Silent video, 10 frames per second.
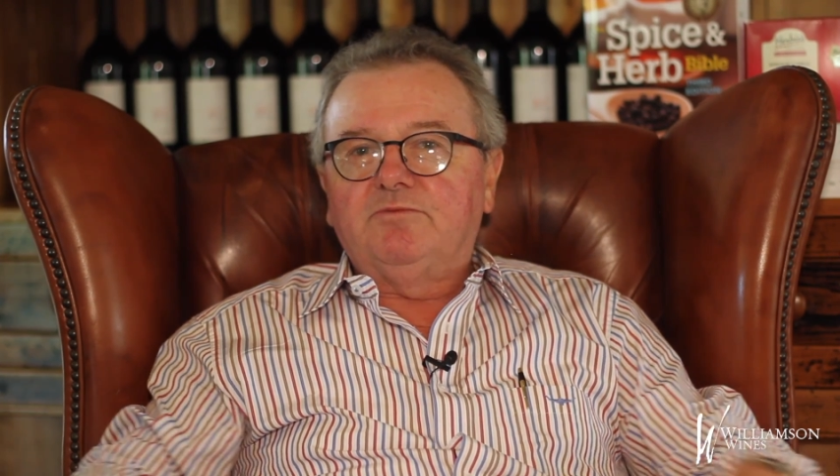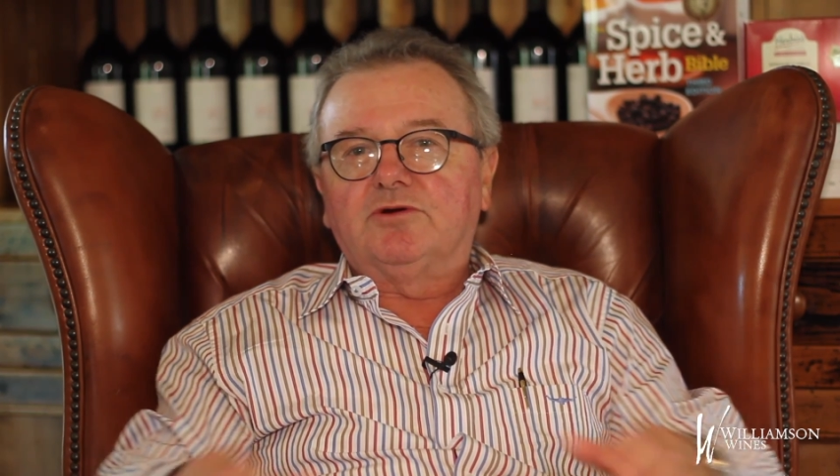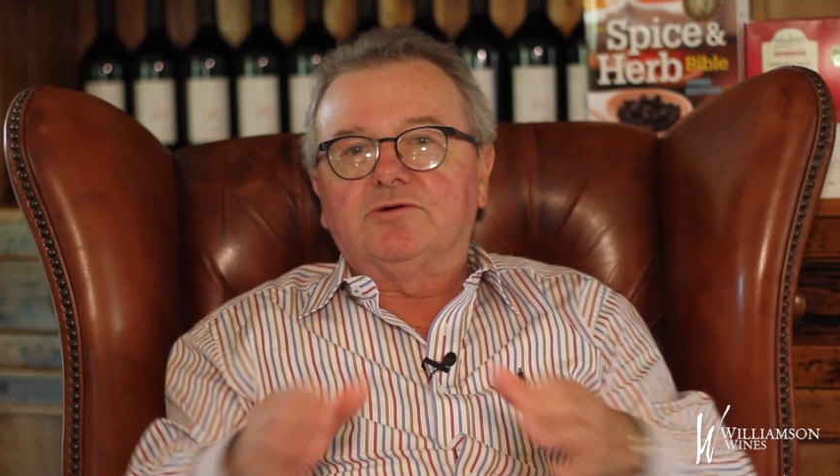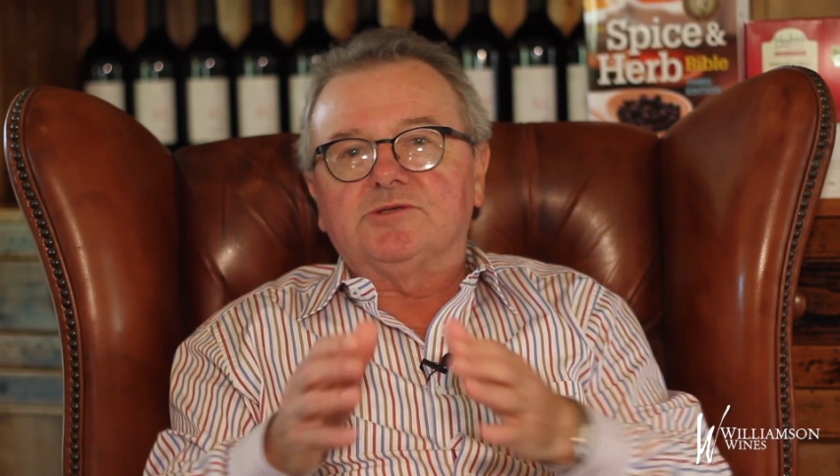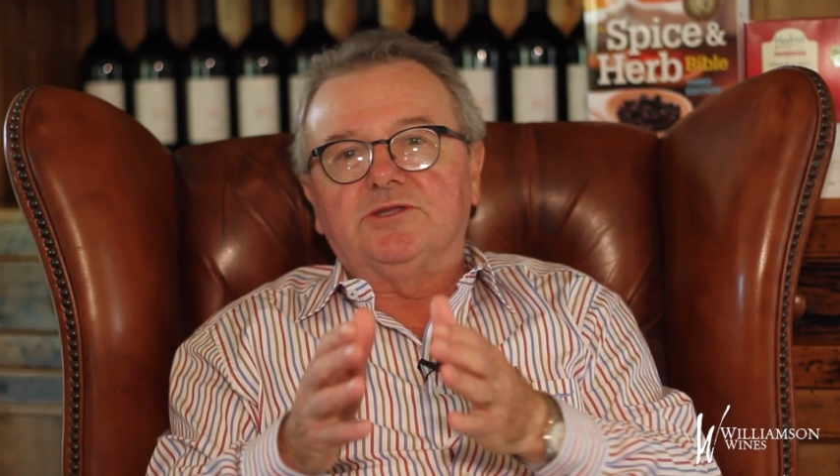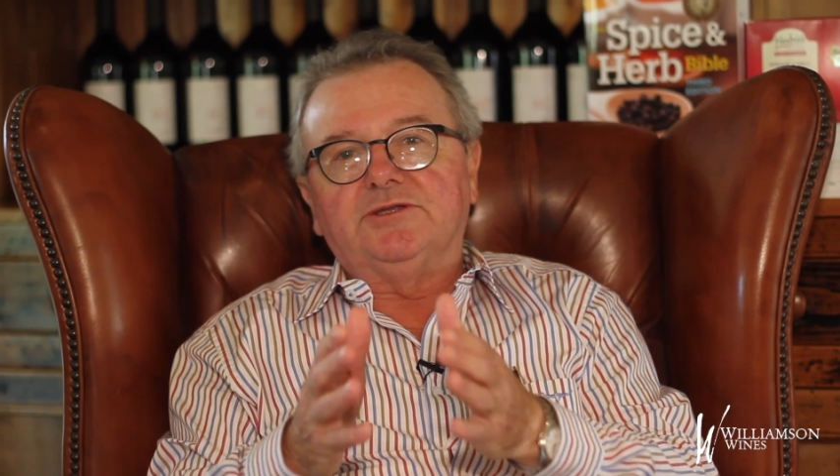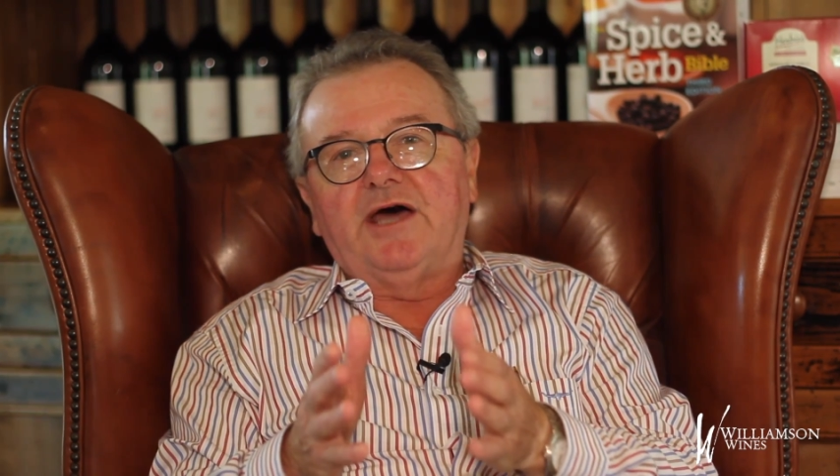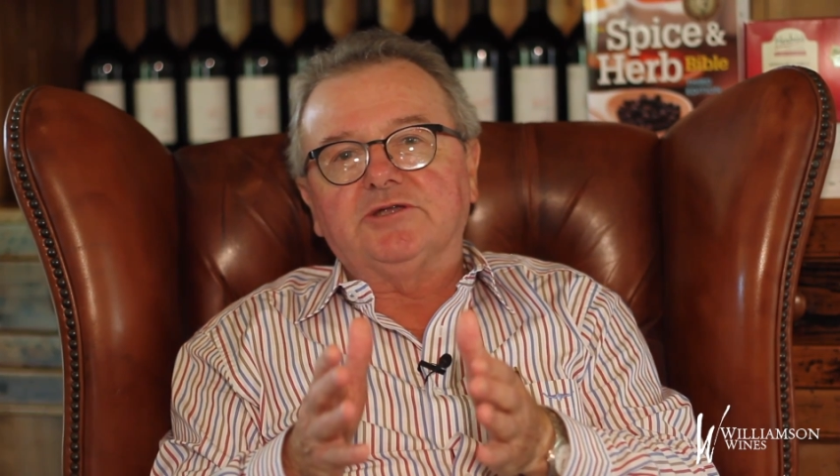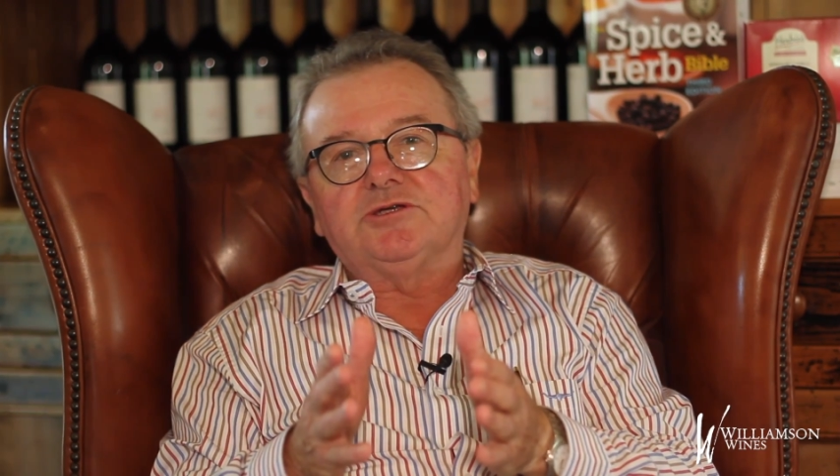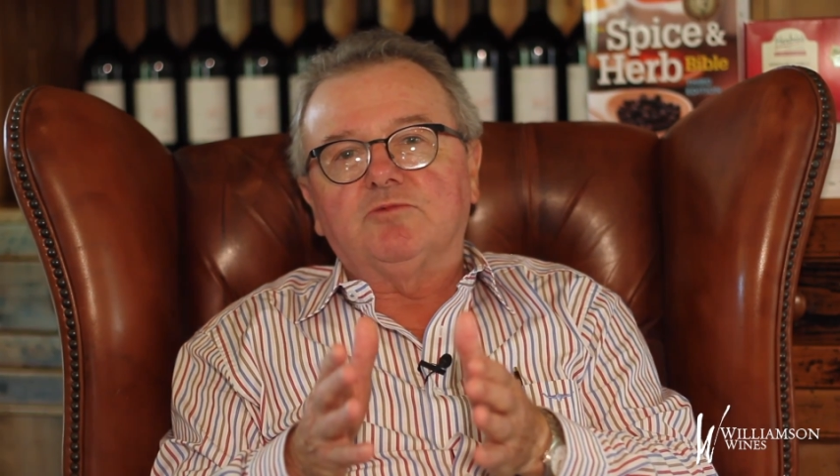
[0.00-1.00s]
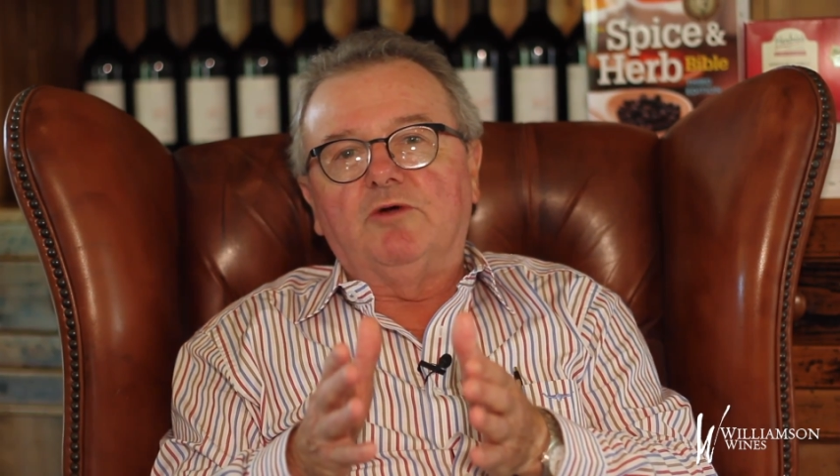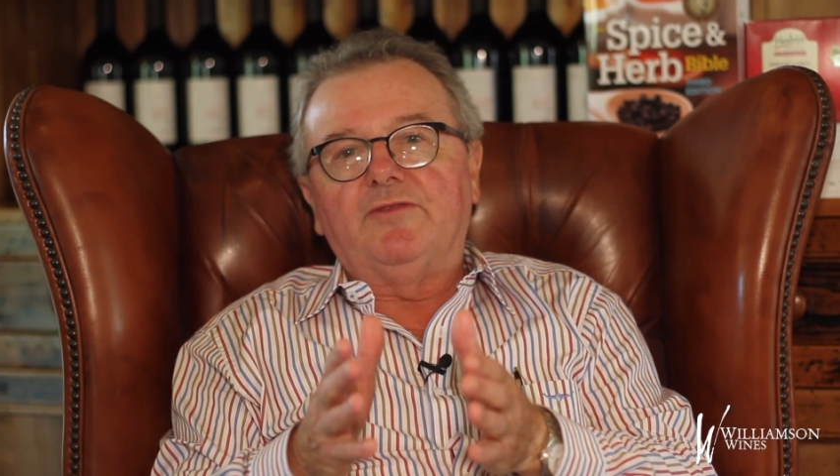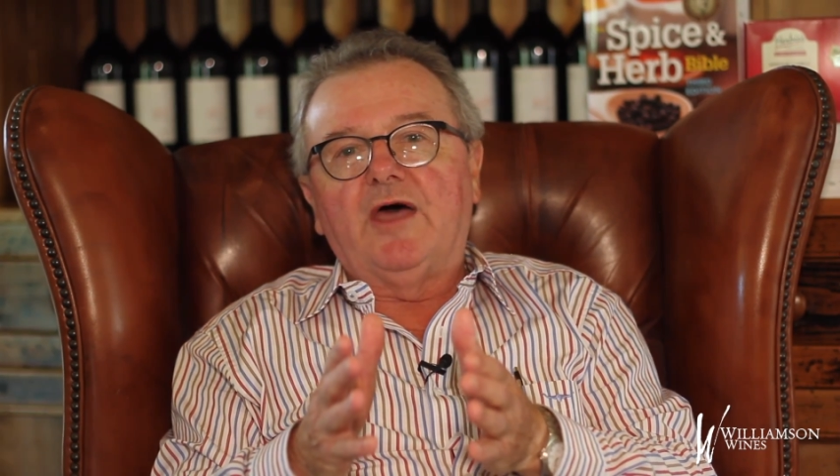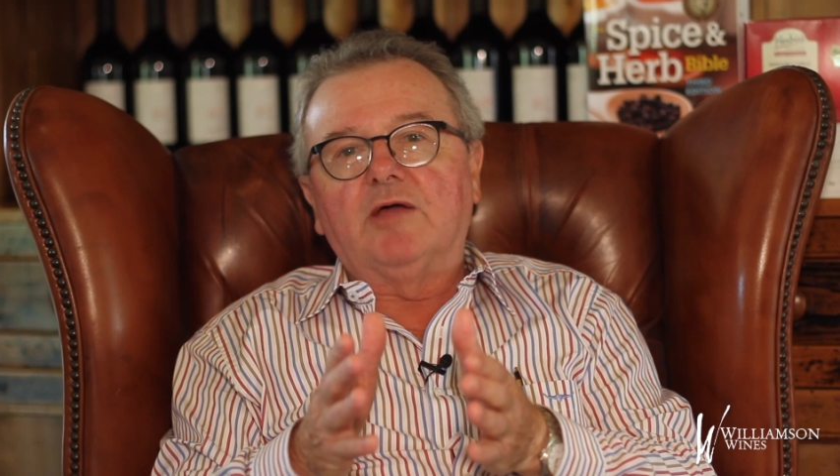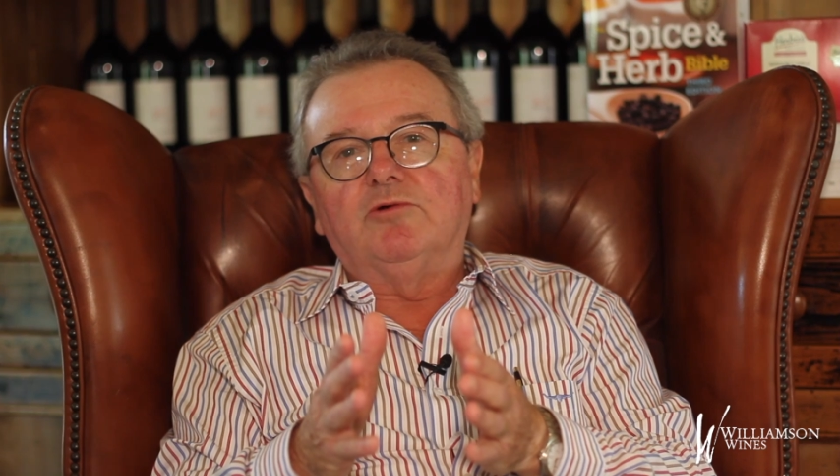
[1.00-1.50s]
because the Dutch,
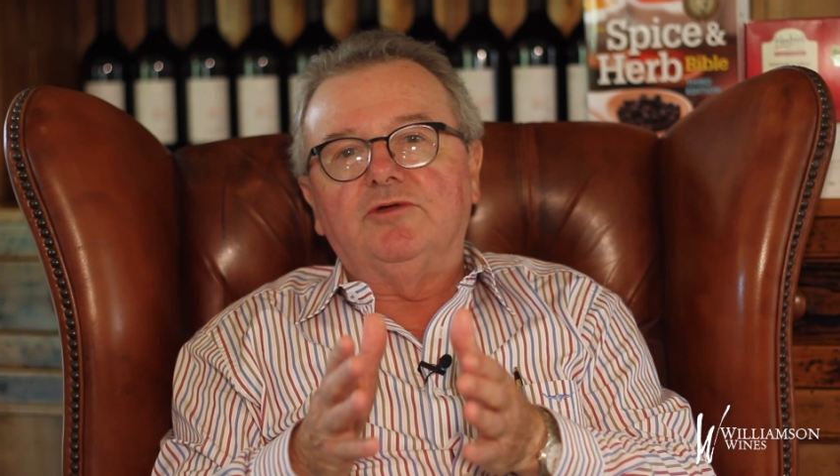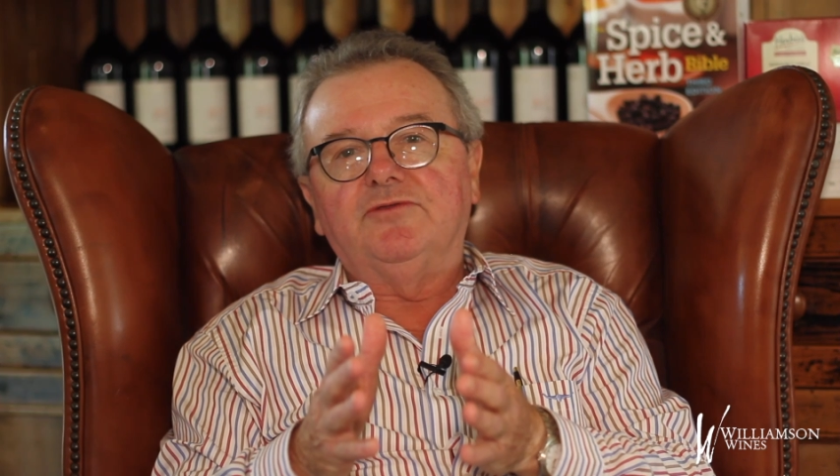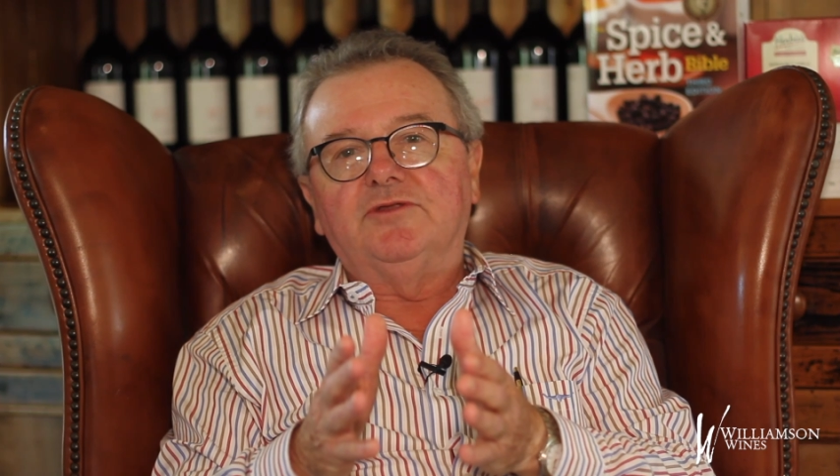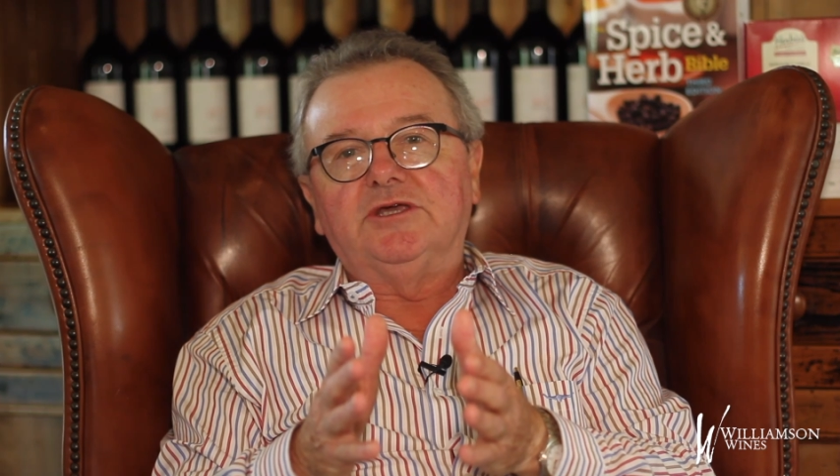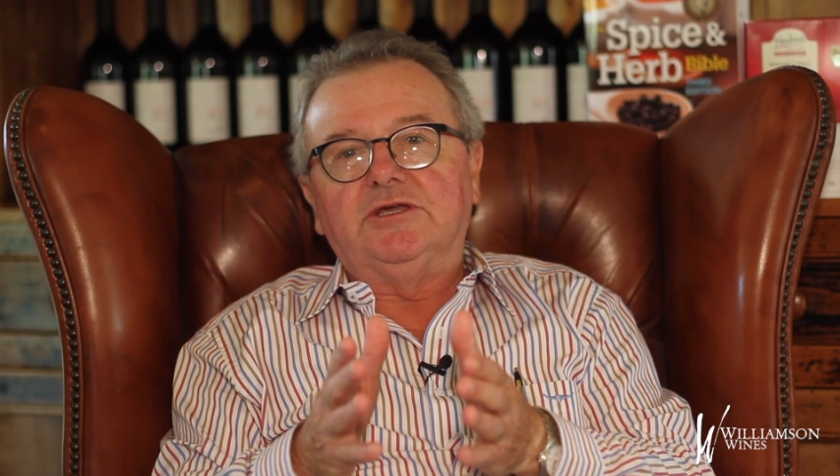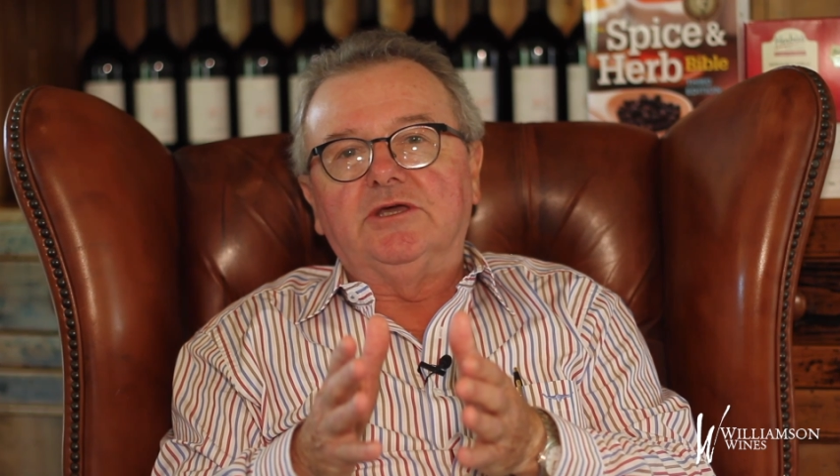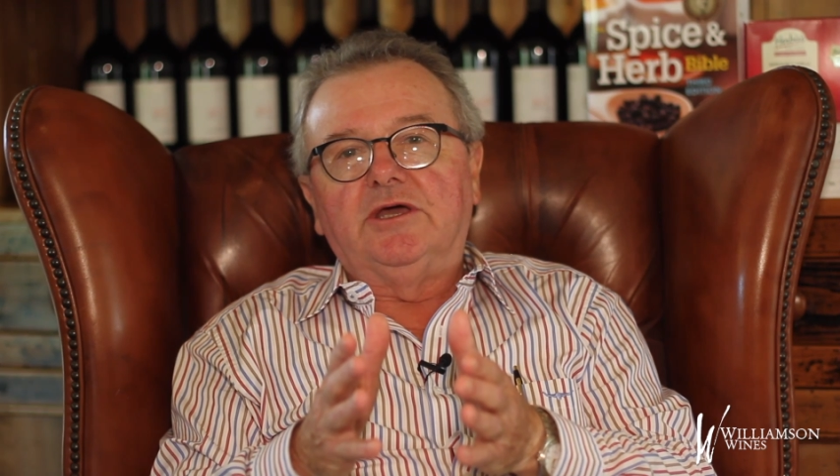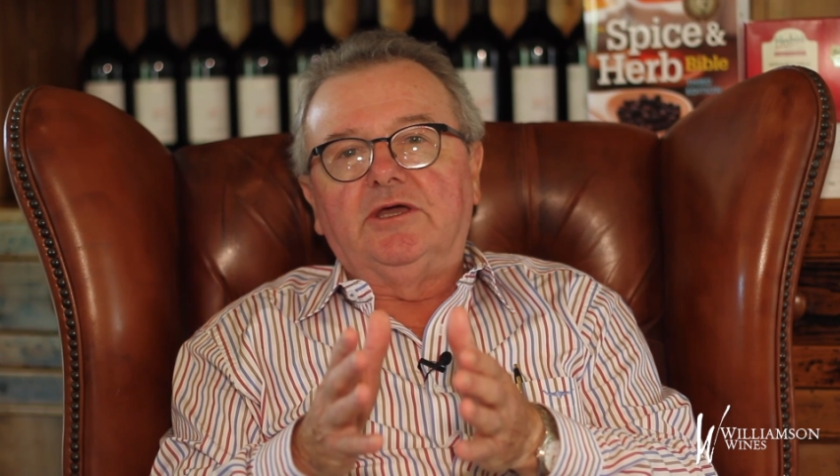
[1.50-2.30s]
when they were in the